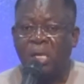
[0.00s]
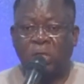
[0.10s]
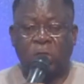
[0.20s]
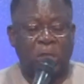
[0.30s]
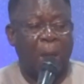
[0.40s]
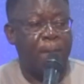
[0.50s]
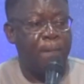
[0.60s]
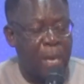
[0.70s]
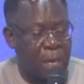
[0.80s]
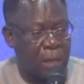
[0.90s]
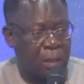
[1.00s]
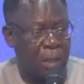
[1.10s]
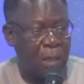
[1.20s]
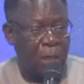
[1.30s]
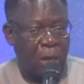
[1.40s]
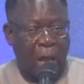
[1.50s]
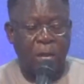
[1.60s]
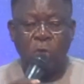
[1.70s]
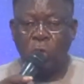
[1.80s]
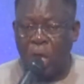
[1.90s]
submit
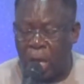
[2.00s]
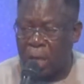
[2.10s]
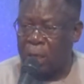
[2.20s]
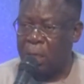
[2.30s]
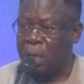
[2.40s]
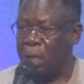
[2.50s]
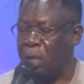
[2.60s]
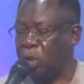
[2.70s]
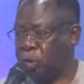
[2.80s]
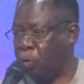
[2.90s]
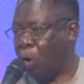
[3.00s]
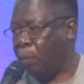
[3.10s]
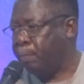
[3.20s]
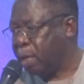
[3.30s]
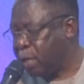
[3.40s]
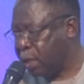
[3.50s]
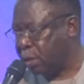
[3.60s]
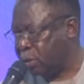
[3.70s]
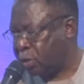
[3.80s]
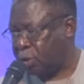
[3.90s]
and yield to
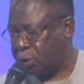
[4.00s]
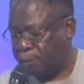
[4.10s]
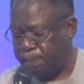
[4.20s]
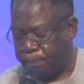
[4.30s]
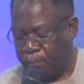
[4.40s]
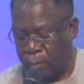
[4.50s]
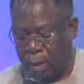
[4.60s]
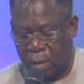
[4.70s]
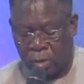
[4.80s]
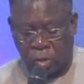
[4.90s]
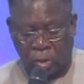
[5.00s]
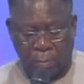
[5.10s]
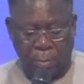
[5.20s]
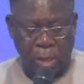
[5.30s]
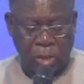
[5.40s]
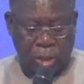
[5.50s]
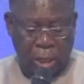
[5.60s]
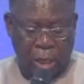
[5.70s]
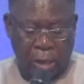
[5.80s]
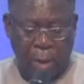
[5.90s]
obedience. Somebody
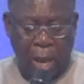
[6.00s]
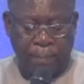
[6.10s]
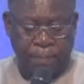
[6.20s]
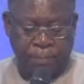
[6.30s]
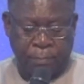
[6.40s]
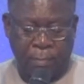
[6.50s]
say amen.